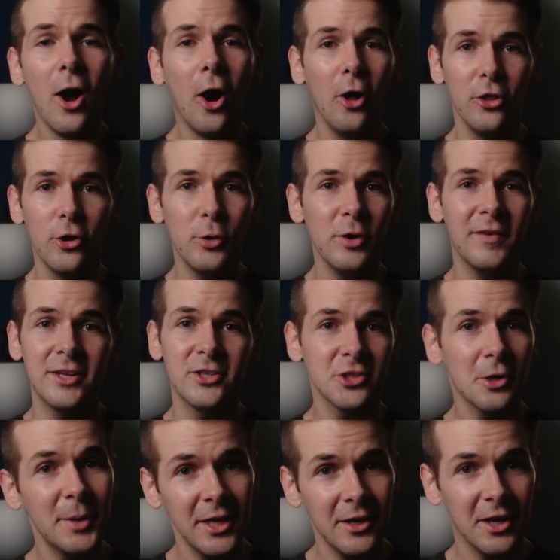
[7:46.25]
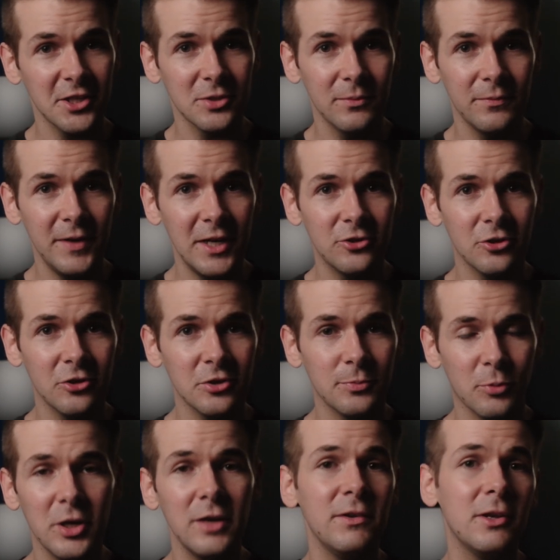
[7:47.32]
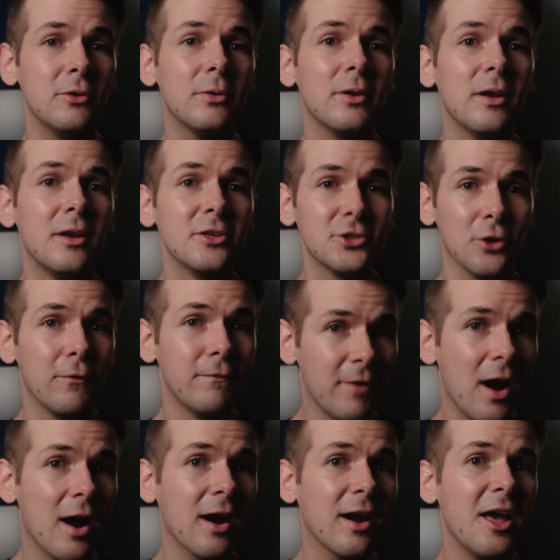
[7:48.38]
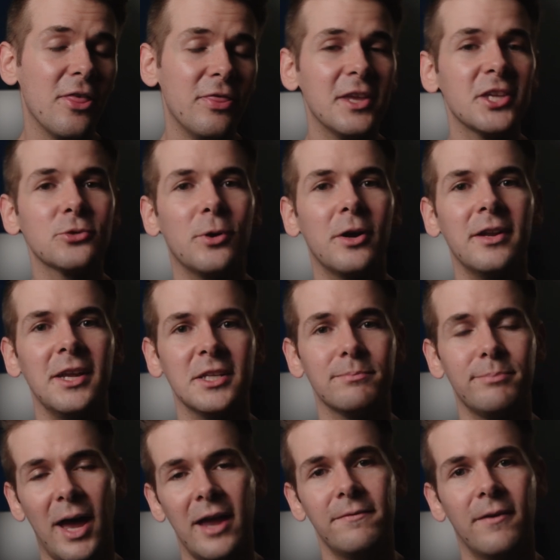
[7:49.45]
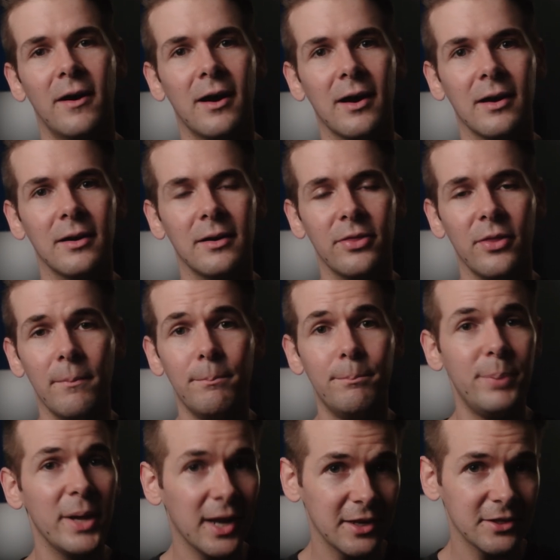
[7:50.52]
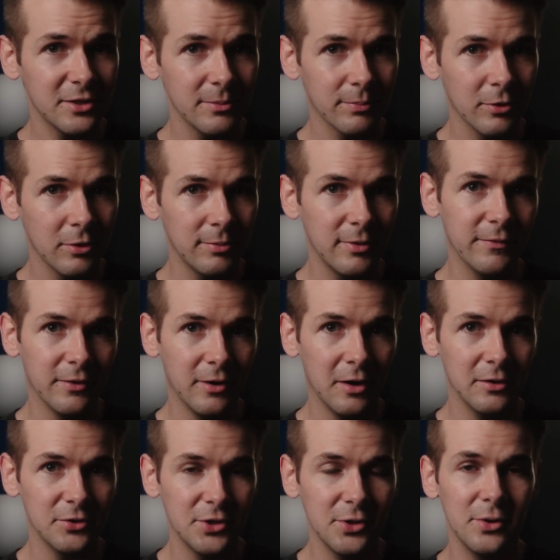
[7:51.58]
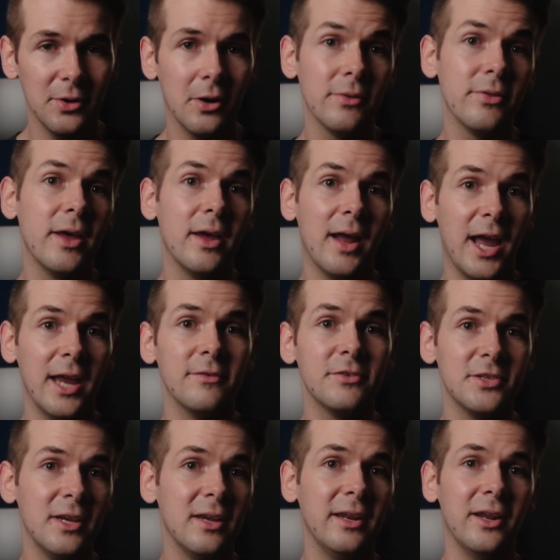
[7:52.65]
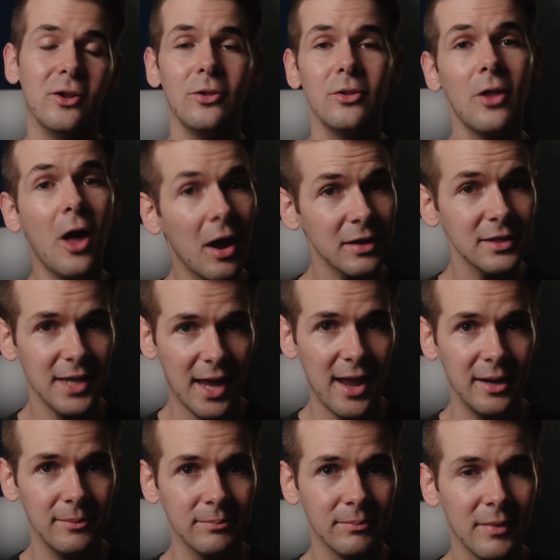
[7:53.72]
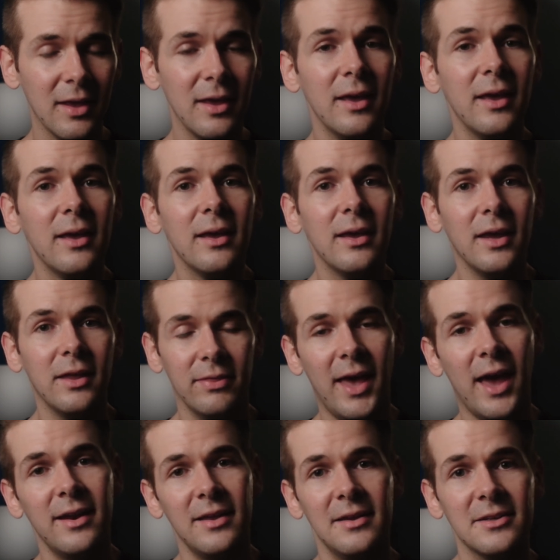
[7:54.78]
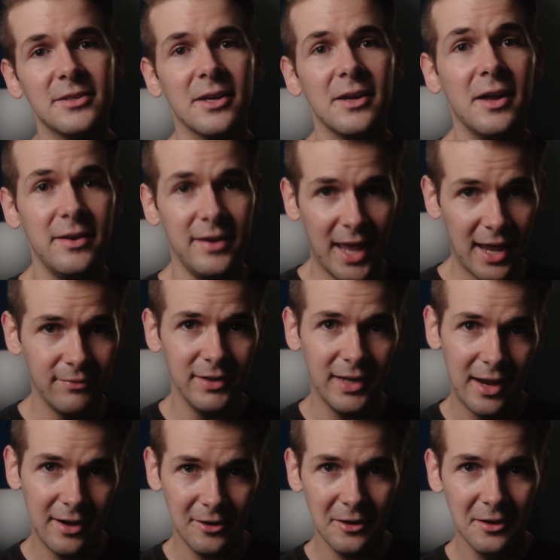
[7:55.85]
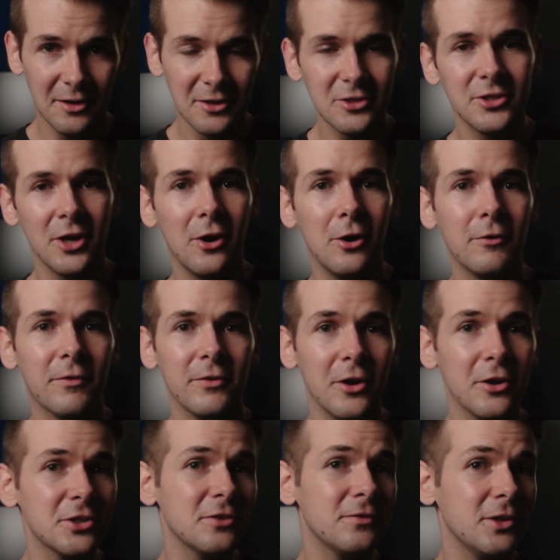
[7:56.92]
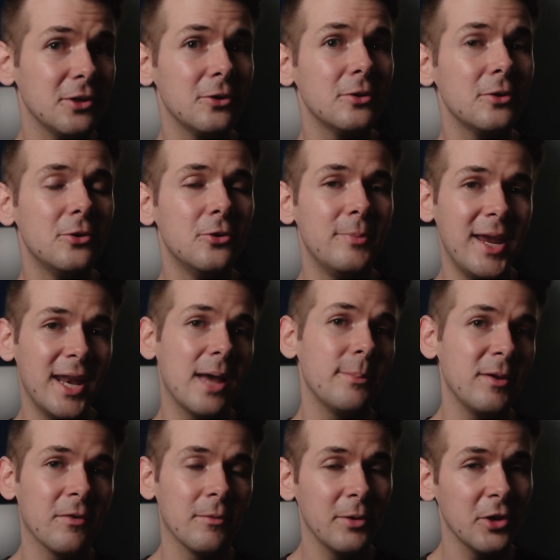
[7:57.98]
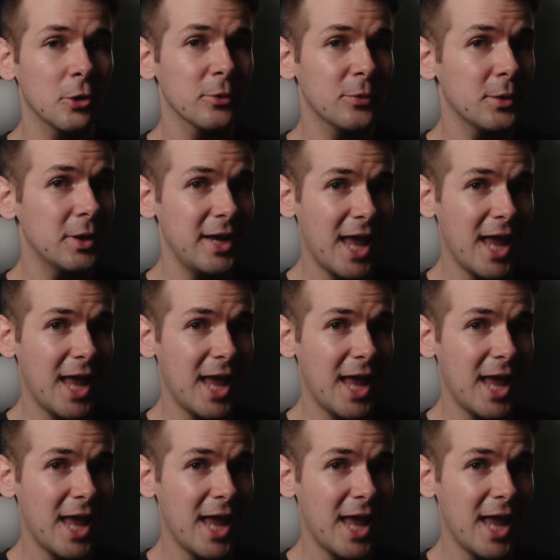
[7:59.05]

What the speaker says: Although we've had so many awesome features previewed so far, this one is by far the biggest improvement for Artstudio that I have seen in a long time, and that is a navigator. So for those of you who may not be familiar with what a